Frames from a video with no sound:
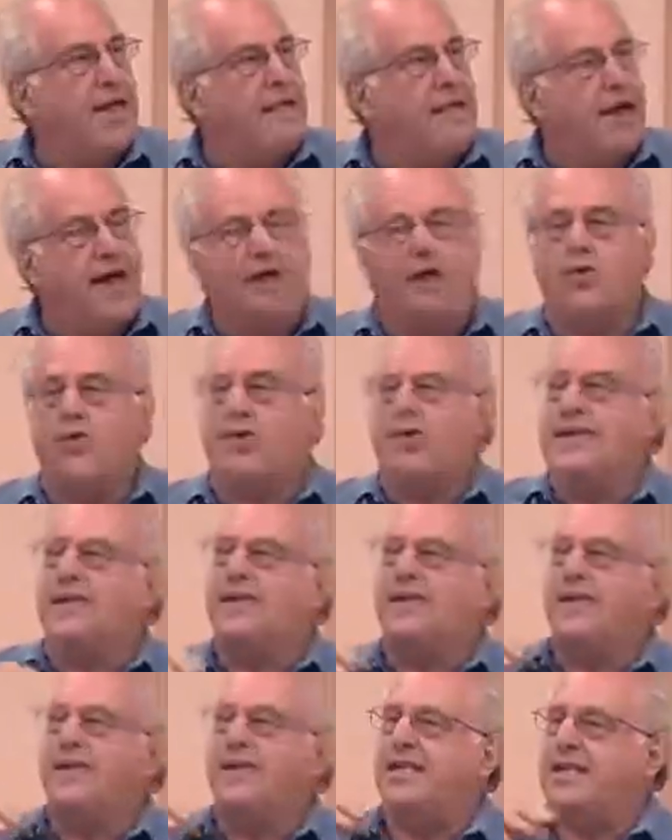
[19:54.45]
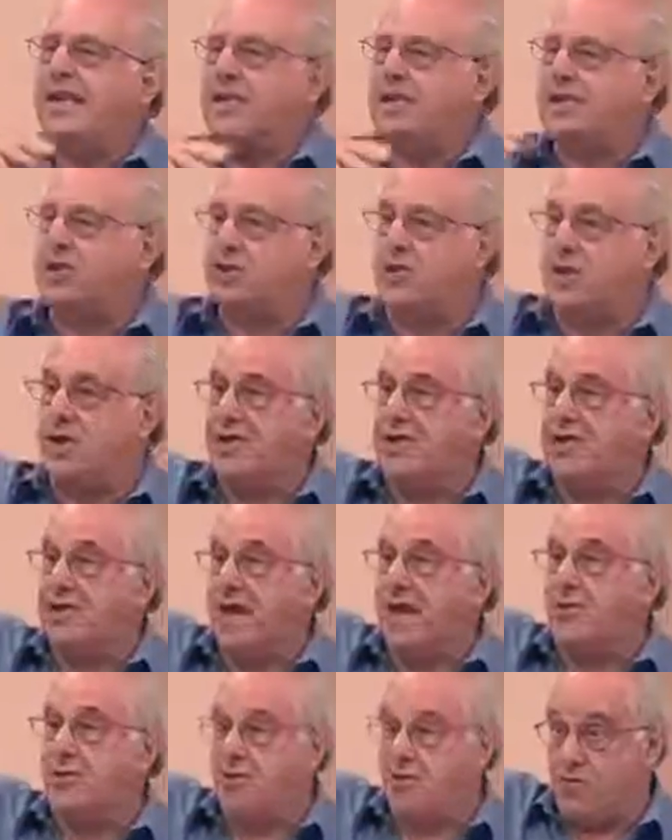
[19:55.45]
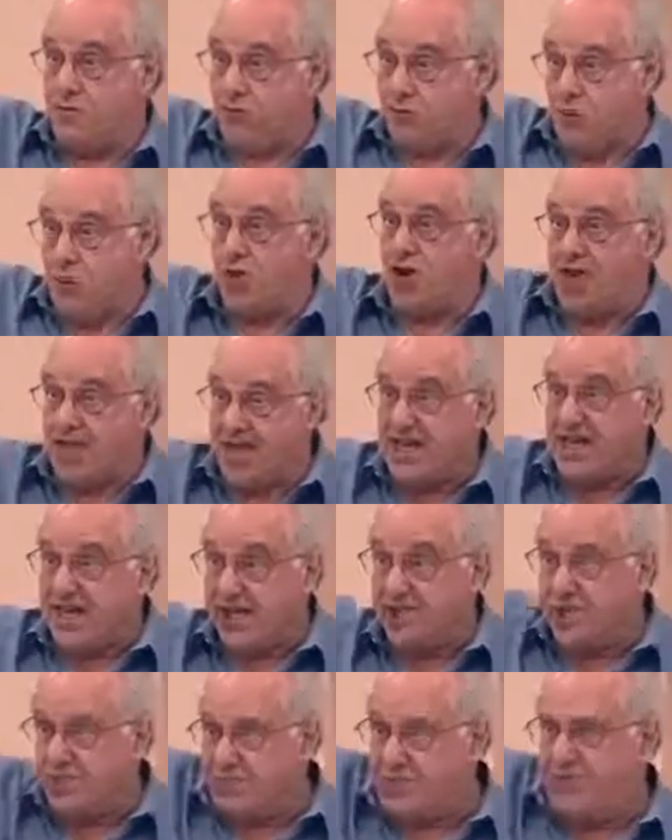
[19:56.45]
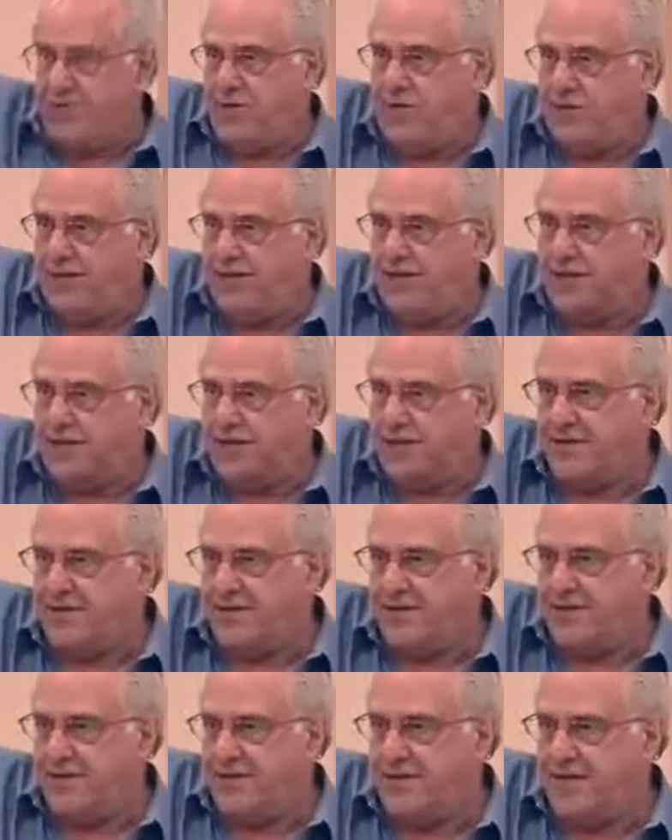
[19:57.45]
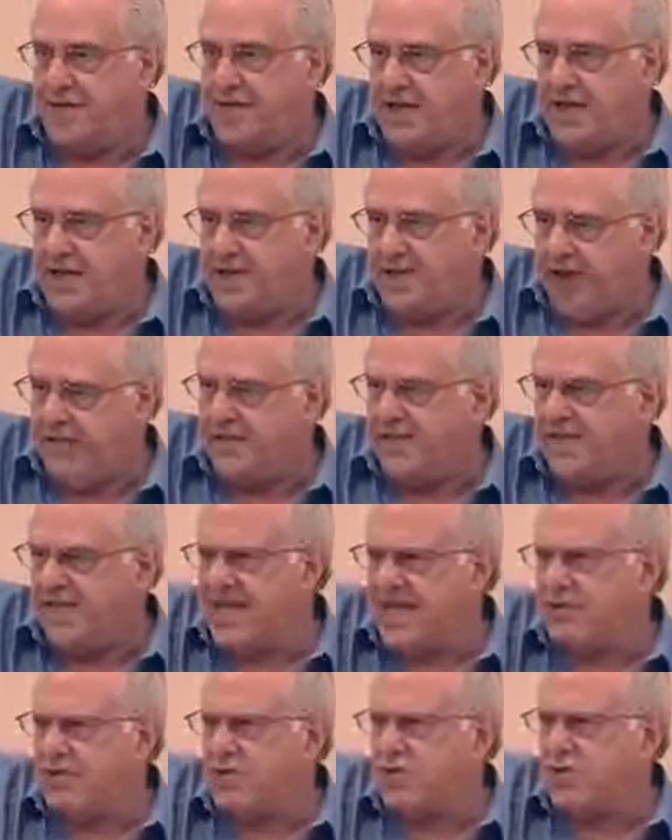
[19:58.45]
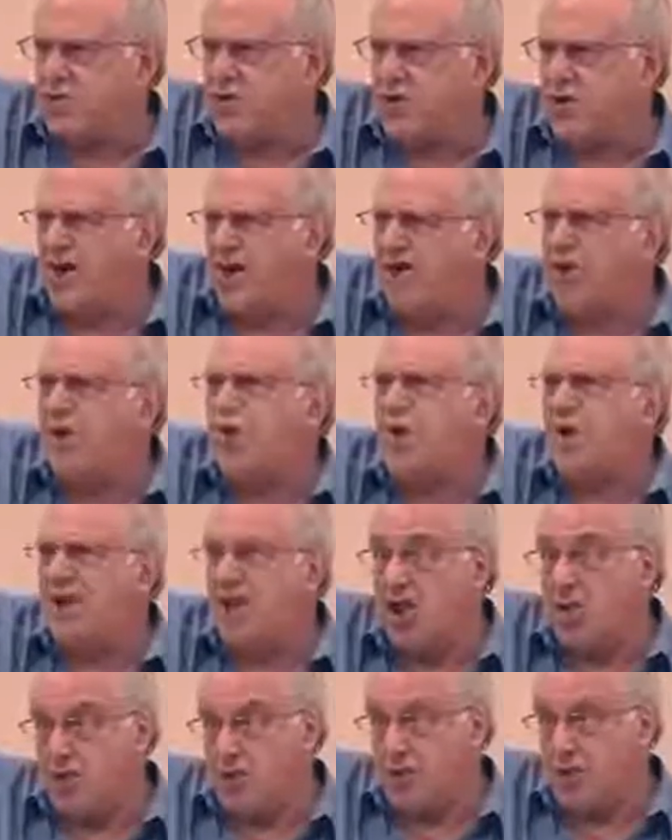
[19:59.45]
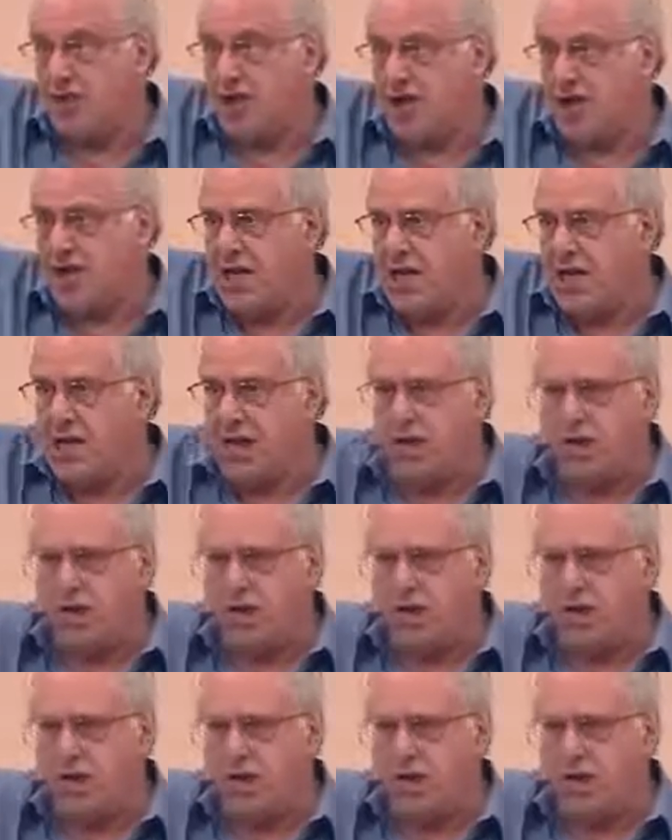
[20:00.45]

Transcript: Not only did it get stretched out over more years before it gets to 15, I believe it's now 2023.